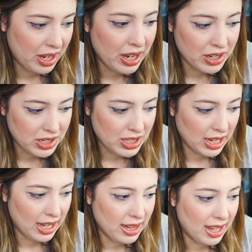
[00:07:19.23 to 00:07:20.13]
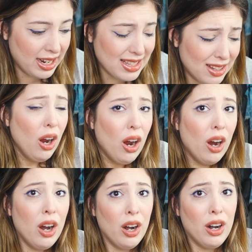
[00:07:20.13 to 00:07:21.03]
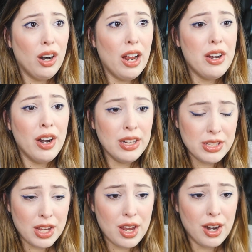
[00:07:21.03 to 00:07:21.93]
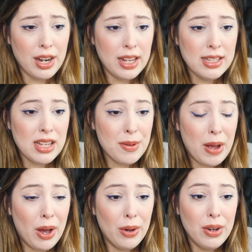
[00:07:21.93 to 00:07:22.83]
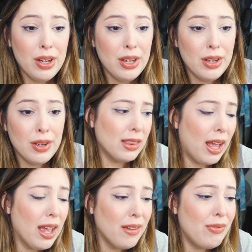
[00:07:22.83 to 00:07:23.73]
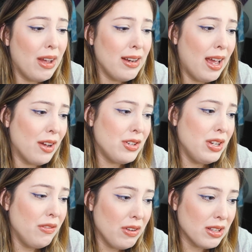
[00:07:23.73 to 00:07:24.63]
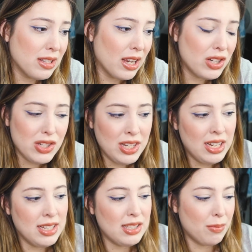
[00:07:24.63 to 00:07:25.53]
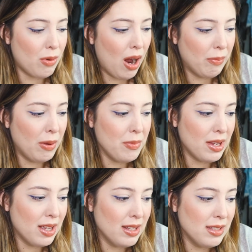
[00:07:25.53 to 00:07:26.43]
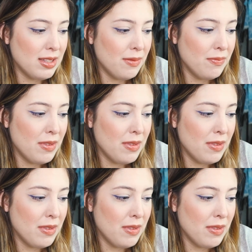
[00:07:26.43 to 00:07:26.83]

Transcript: I understand that it's her and her insecurities about life and how she feels like she is the problem, because